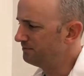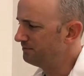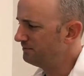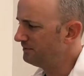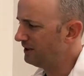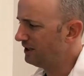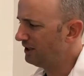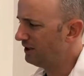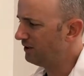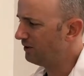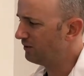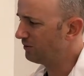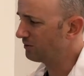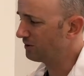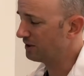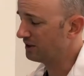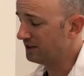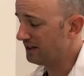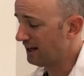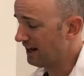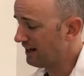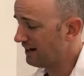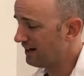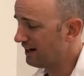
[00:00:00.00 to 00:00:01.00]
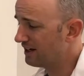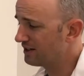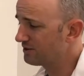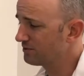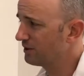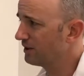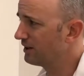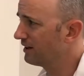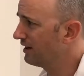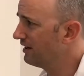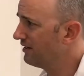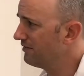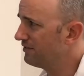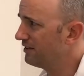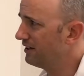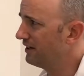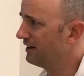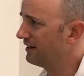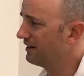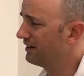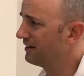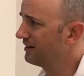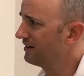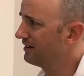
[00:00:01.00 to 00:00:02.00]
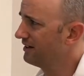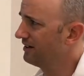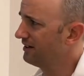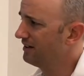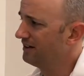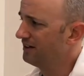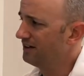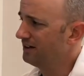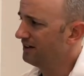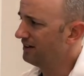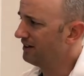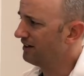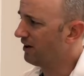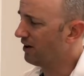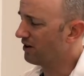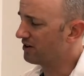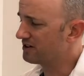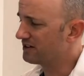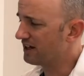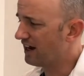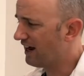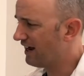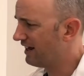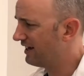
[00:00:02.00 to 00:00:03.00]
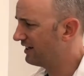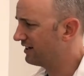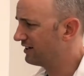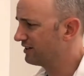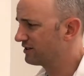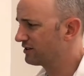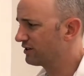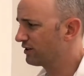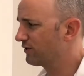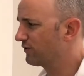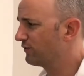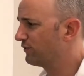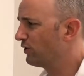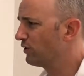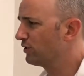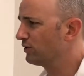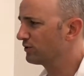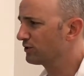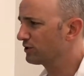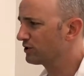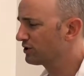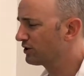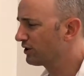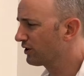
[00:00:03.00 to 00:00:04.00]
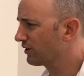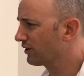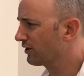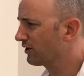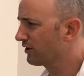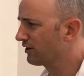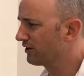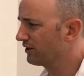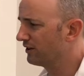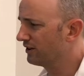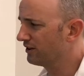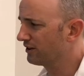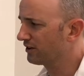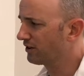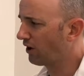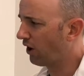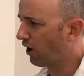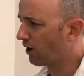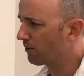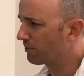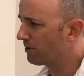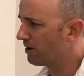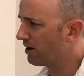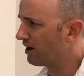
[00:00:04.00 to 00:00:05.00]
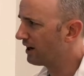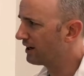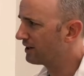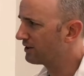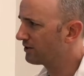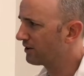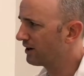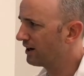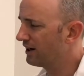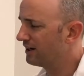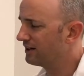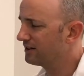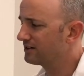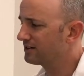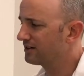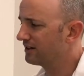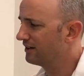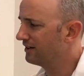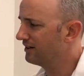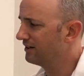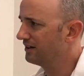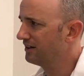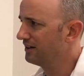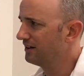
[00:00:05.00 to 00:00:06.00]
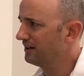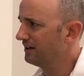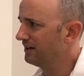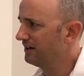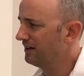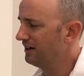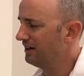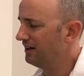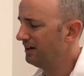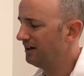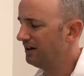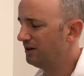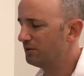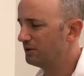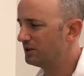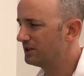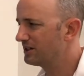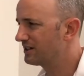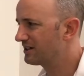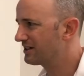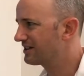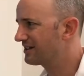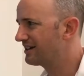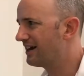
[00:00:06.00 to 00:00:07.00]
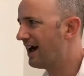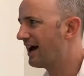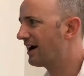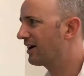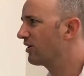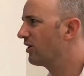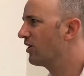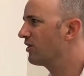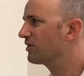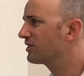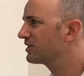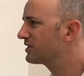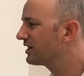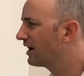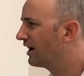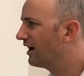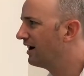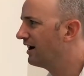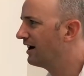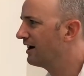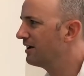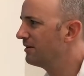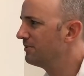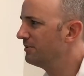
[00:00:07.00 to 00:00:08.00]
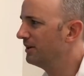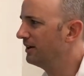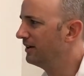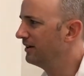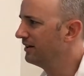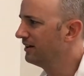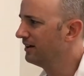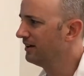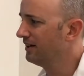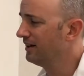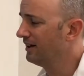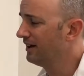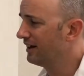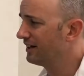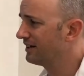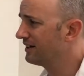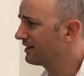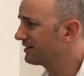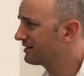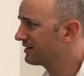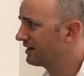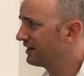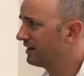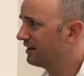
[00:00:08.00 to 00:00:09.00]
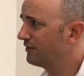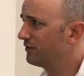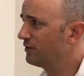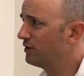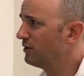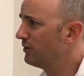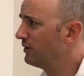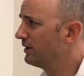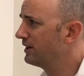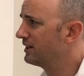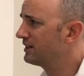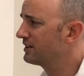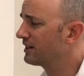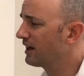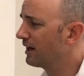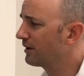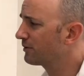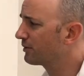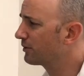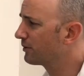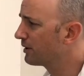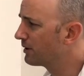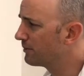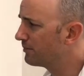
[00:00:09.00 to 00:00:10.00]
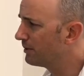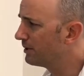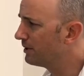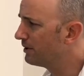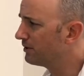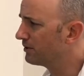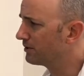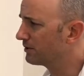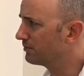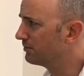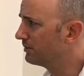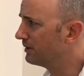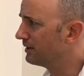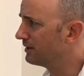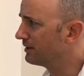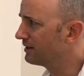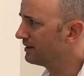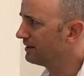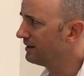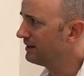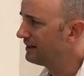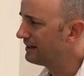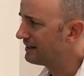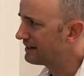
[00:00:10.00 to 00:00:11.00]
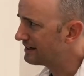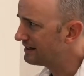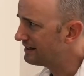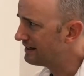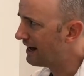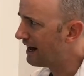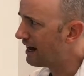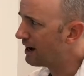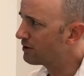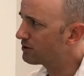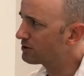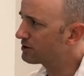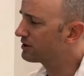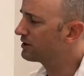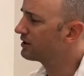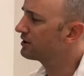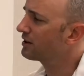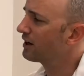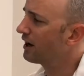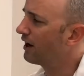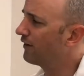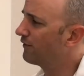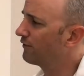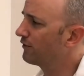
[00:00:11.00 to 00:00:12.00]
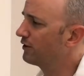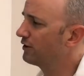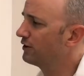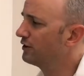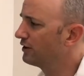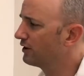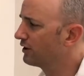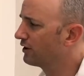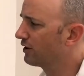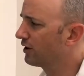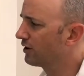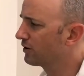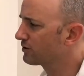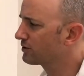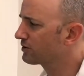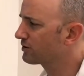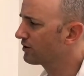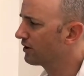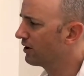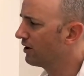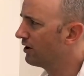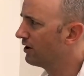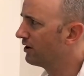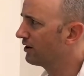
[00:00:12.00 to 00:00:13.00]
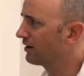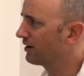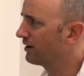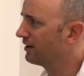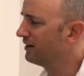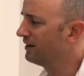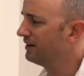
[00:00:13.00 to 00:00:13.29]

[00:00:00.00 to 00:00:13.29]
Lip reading: you know, the day and age we live in, our diet is just full of sugar and carbohydrates, and we just snack all the time, and it doesn't give you any time to rebuild. But now is the time for you to grow strong.